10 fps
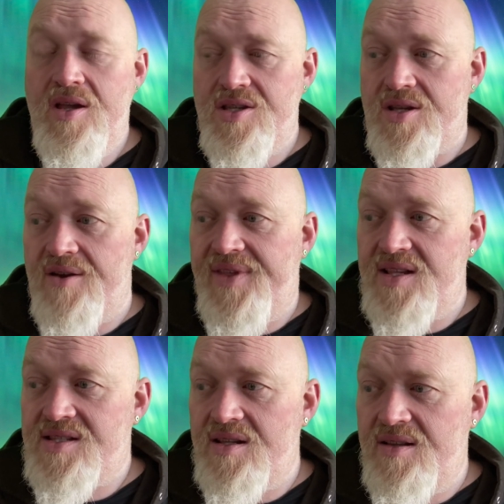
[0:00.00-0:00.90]
So if
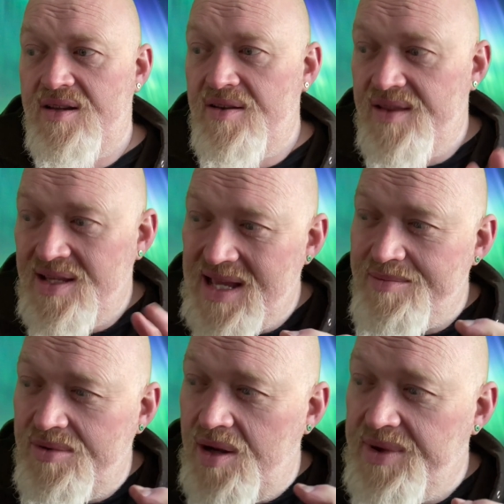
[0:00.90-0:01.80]
there's the
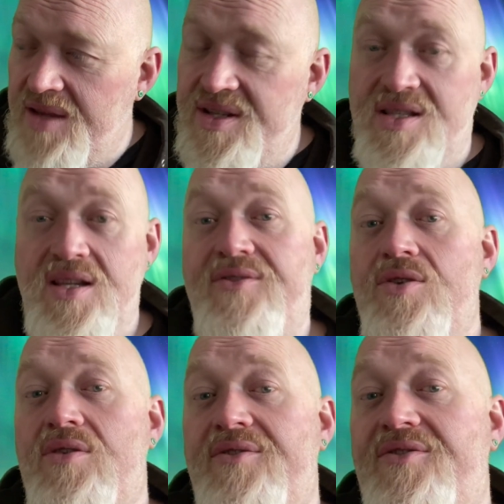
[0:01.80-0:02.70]
example I'd give is that if
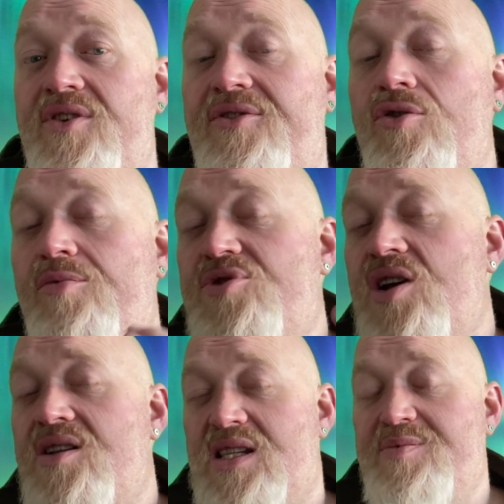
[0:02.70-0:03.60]
your if, if your
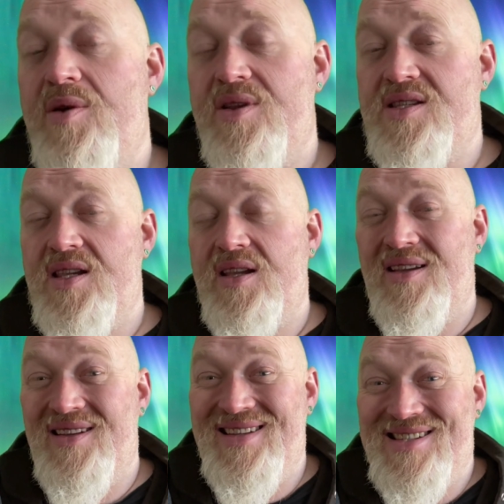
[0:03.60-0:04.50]
child's experiencing
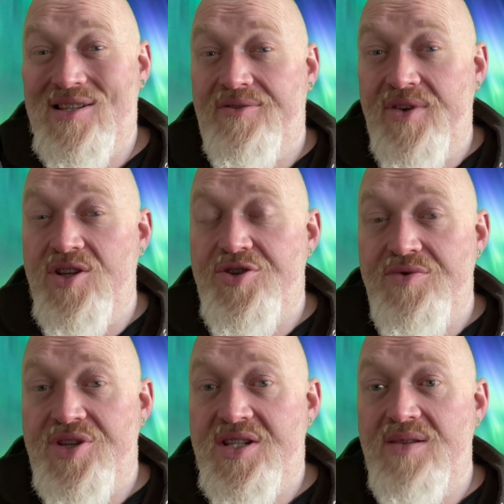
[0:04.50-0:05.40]
a
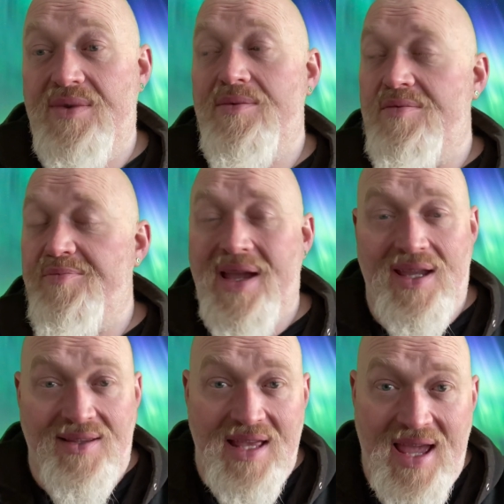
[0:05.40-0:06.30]
self-injurious stim, they might be
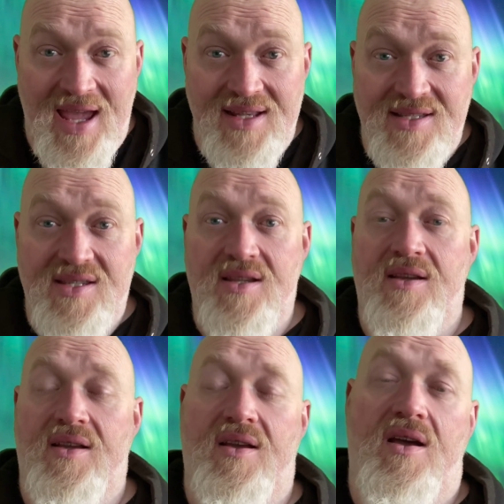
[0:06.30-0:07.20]
banging their heads
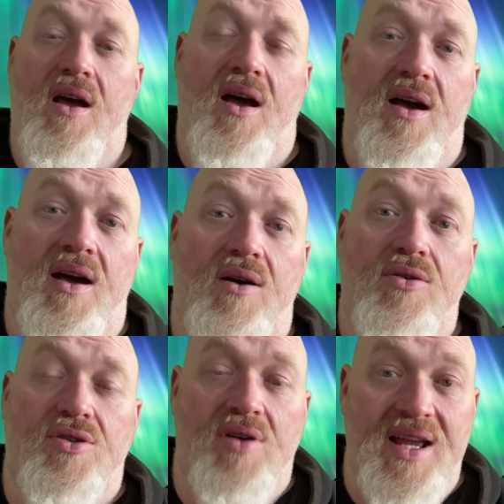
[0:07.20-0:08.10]
uh,
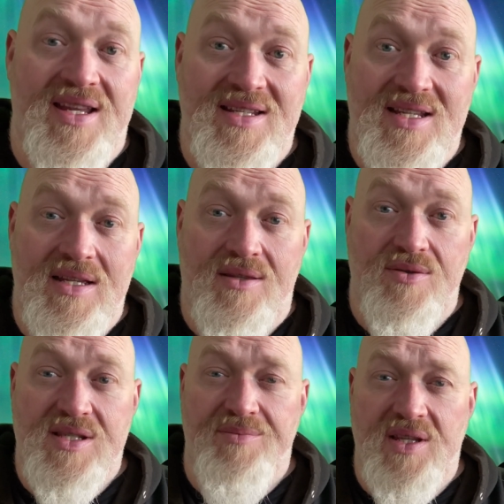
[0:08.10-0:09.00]
or grinding teeth or
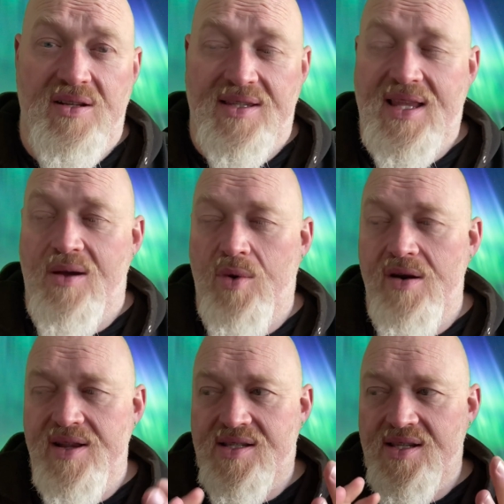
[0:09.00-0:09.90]
something like that,
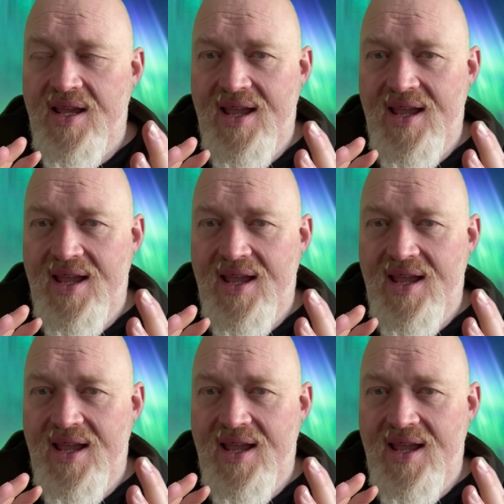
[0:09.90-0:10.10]
where it's